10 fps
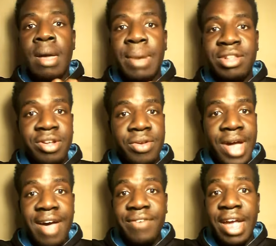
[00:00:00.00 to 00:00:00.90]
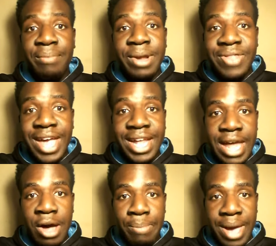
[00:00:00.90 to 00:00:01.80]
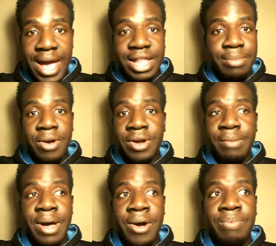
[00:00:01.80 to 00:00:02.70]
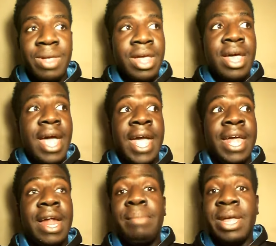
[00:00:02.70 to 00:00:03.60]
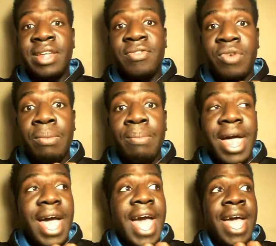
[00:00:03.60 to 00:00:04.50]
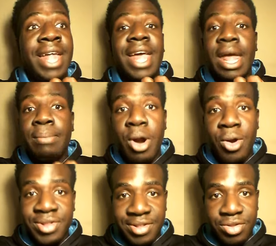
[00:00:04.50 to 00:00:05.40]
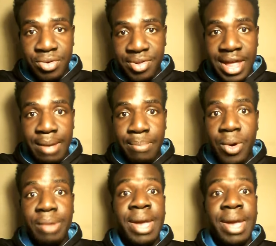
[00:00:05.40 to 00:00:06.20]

Make sure you have everything down packed. I'm talking about, and I mean this from an in person sort of standpoint.